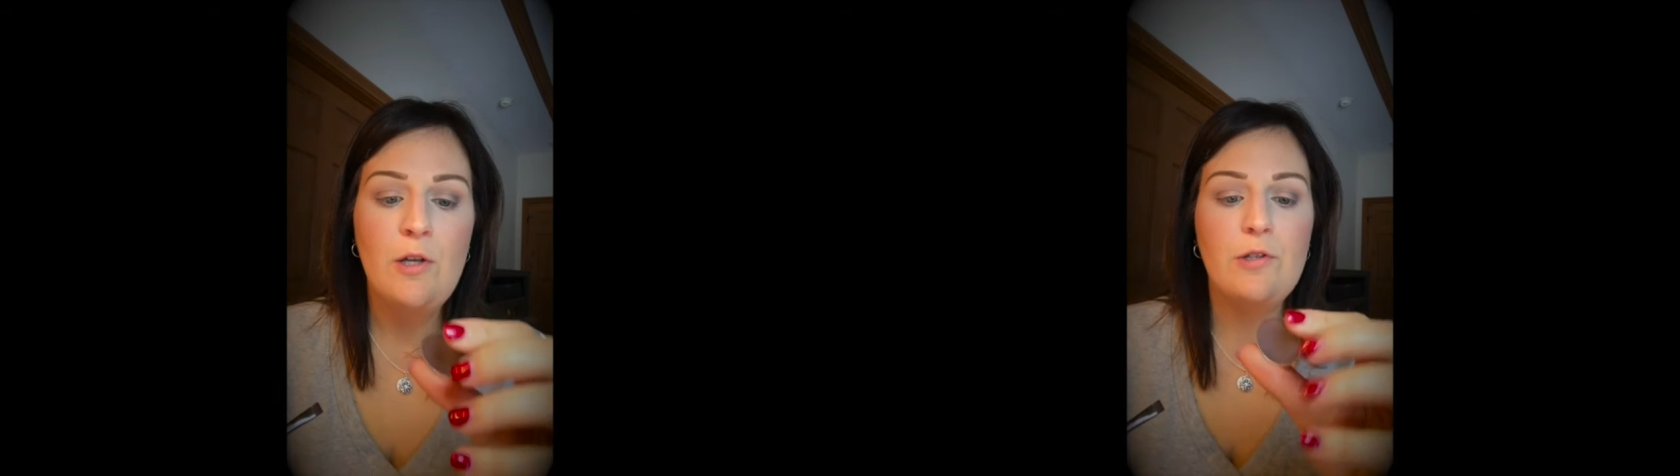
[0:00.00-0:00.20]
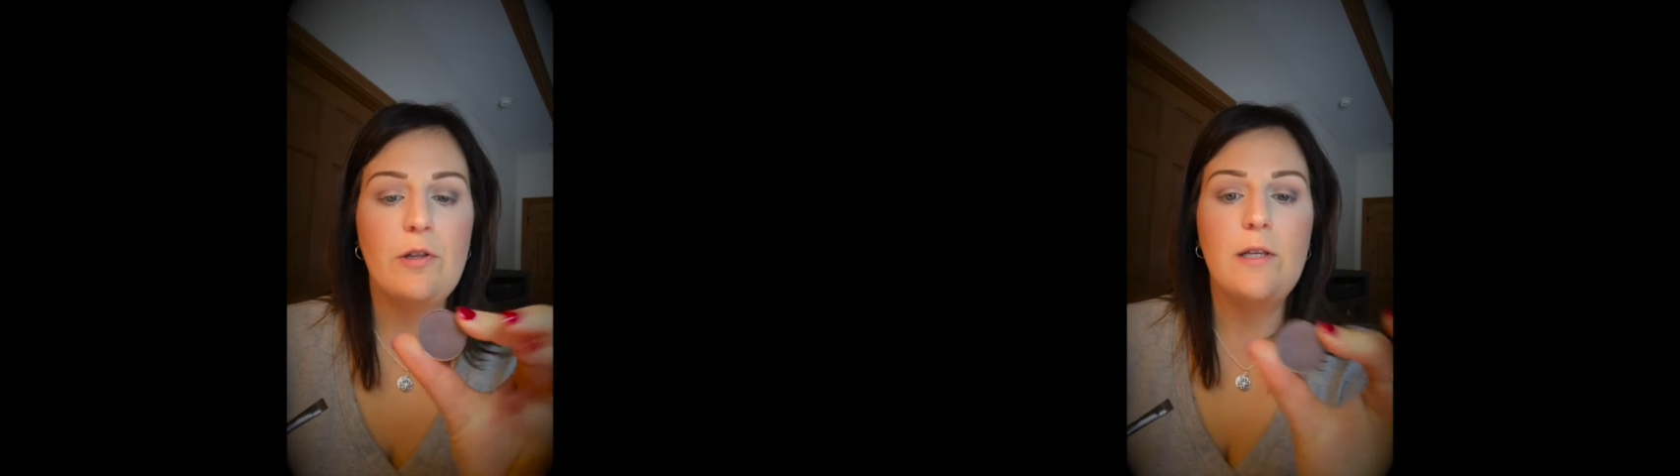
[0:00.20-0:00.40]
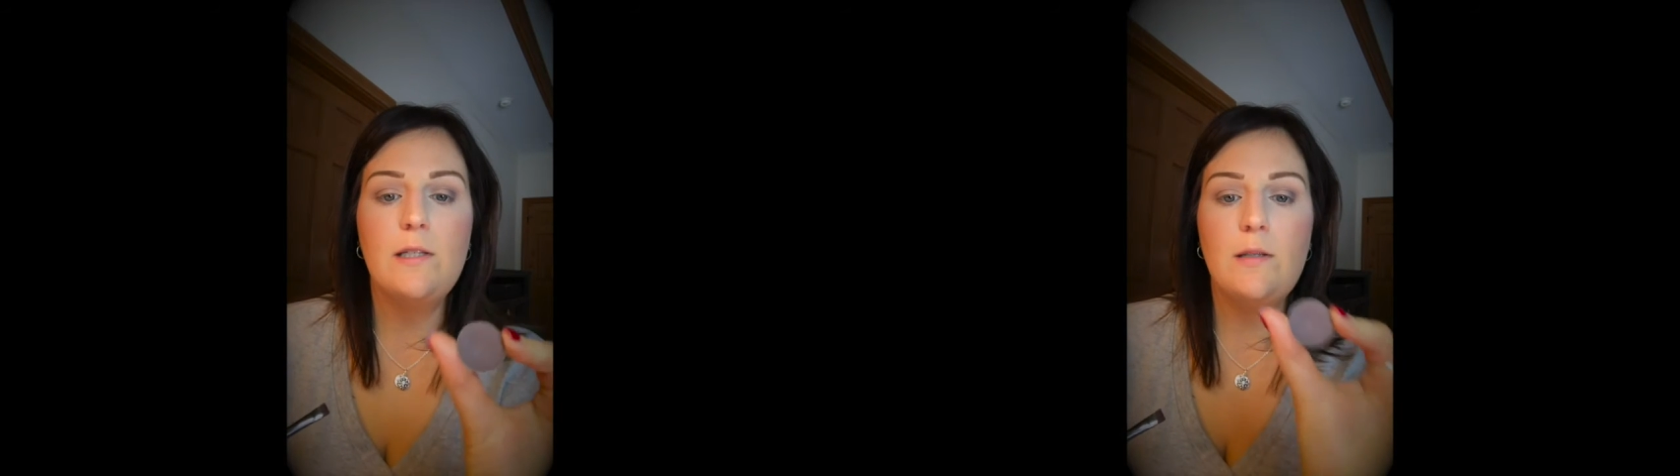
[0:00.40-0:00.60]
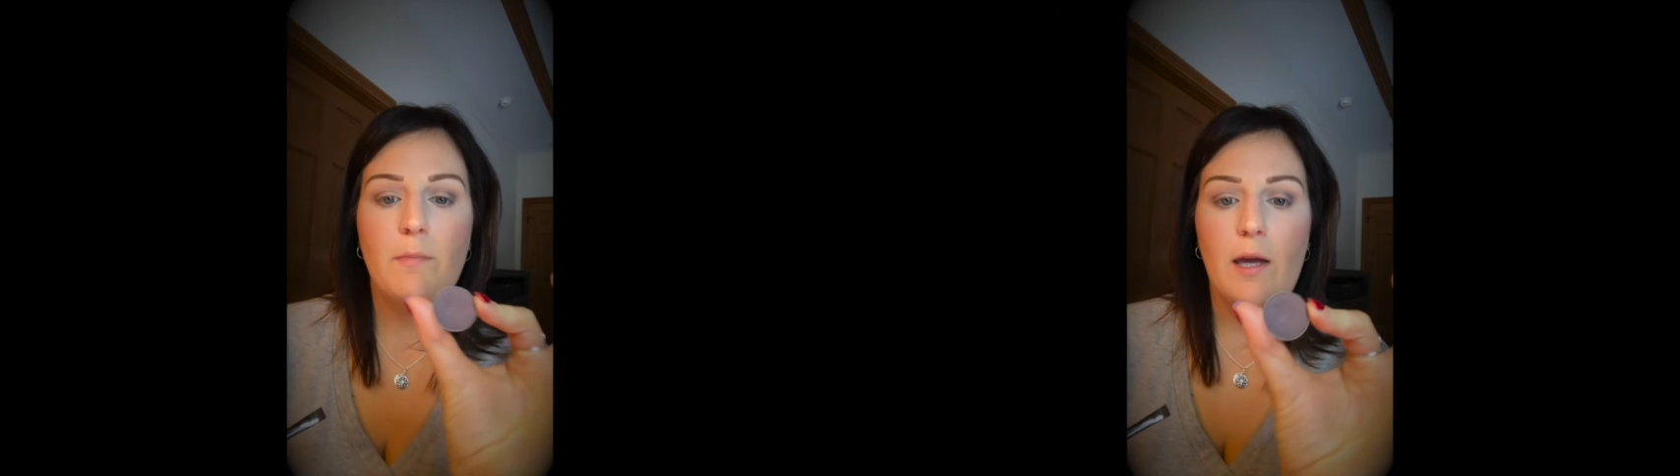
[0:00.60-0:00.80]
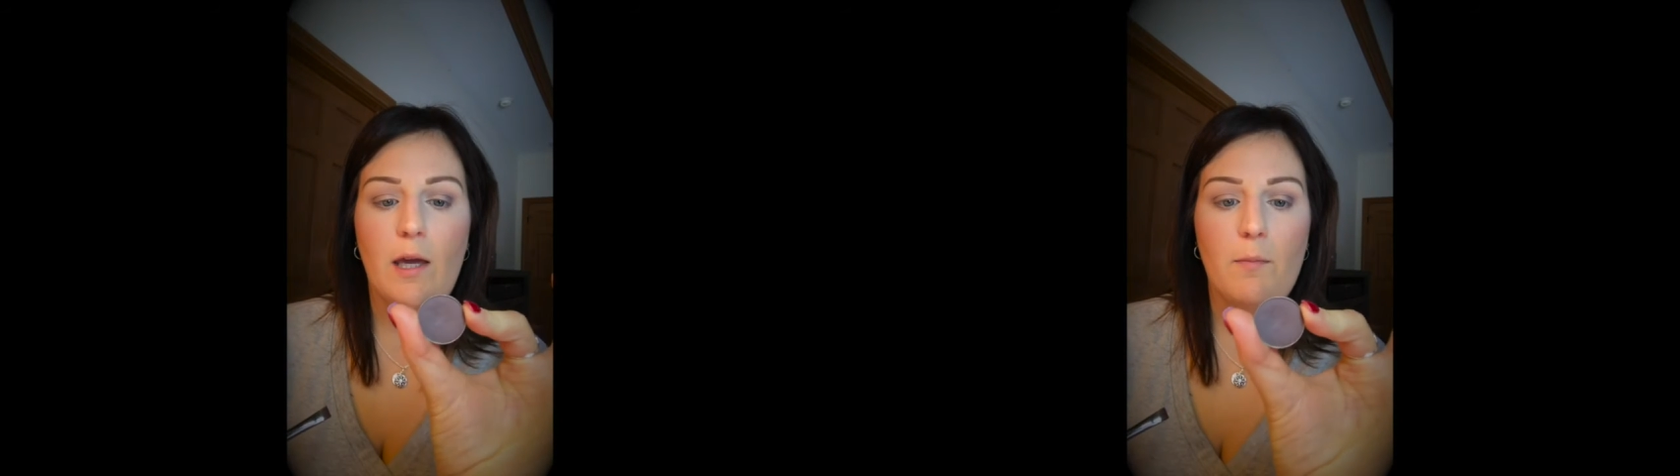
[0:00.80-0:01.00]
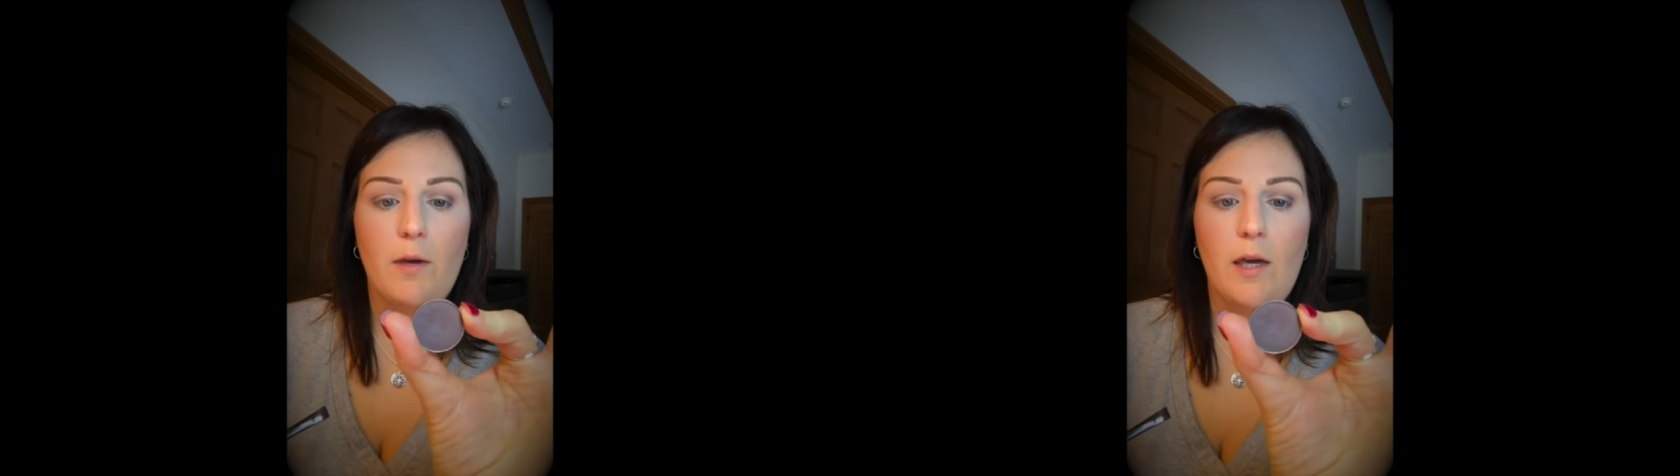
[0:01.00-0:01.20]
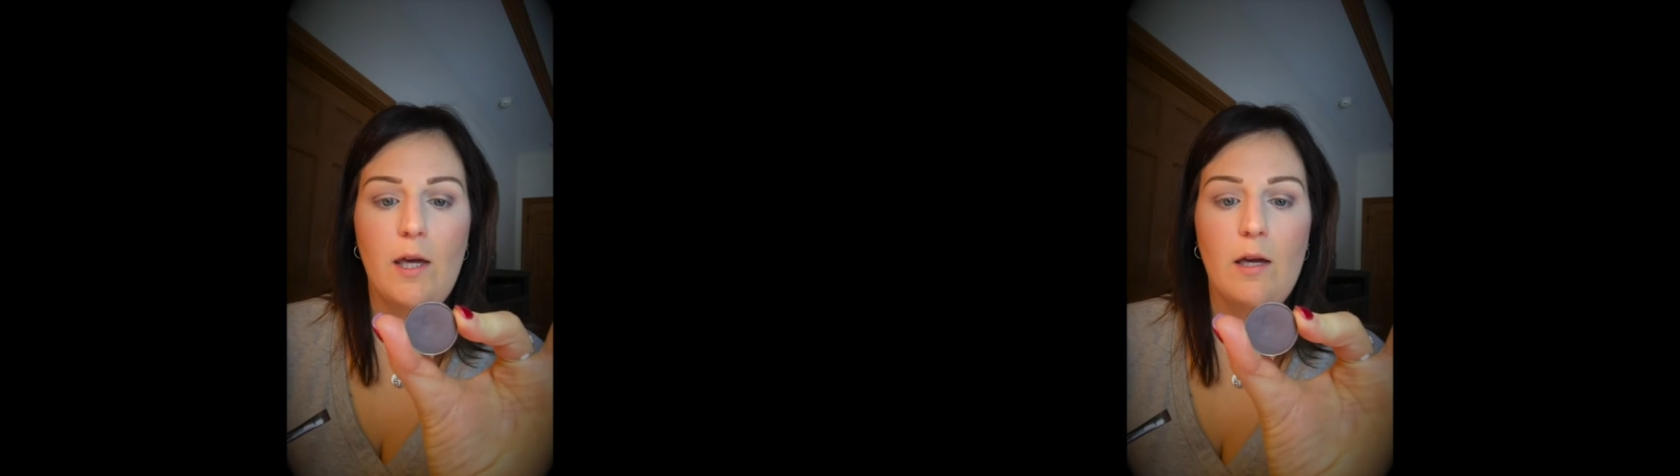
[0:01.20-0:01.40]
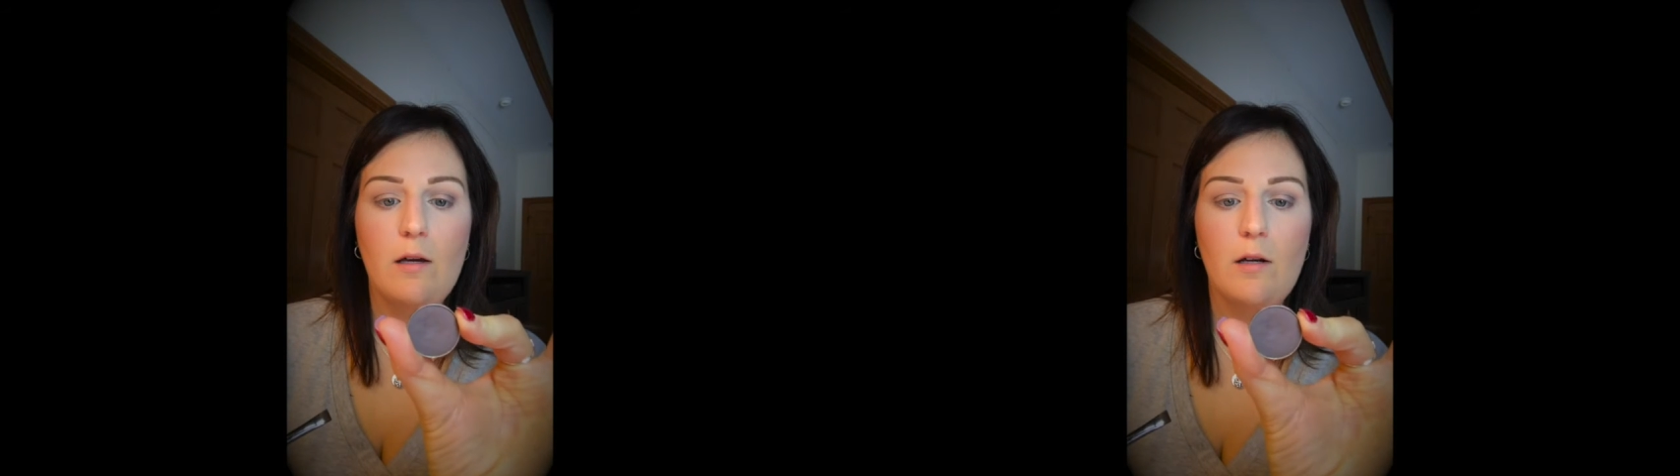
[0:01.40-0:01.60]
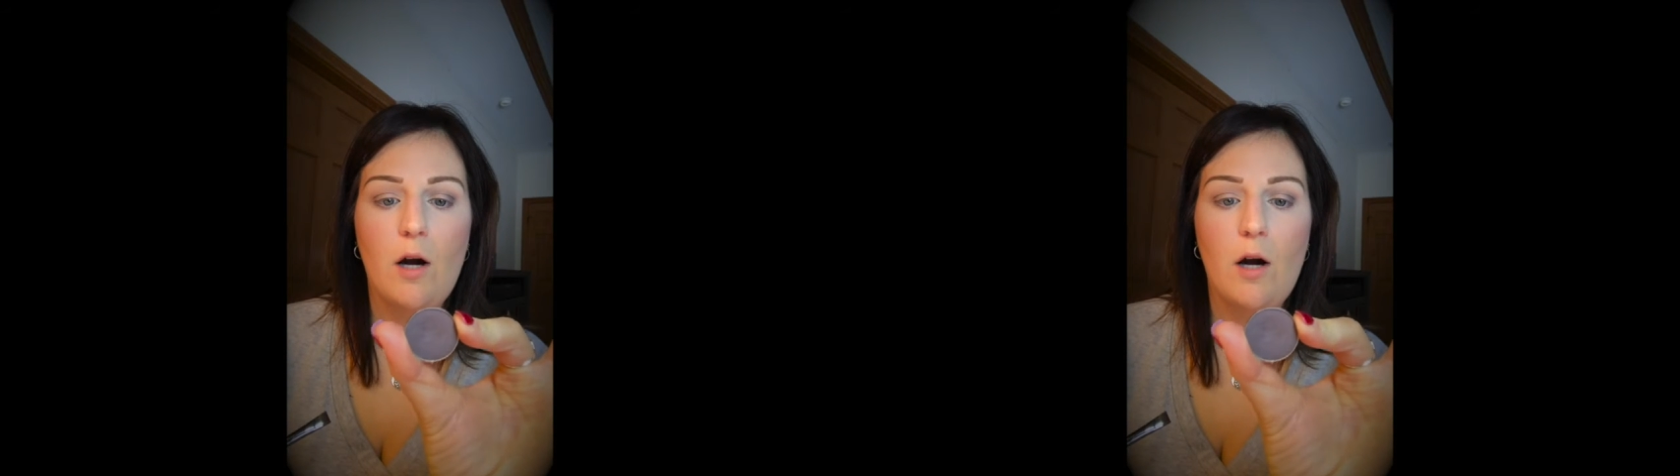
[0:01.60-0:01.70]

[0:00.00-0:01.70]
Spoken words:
So this is Makeup Geek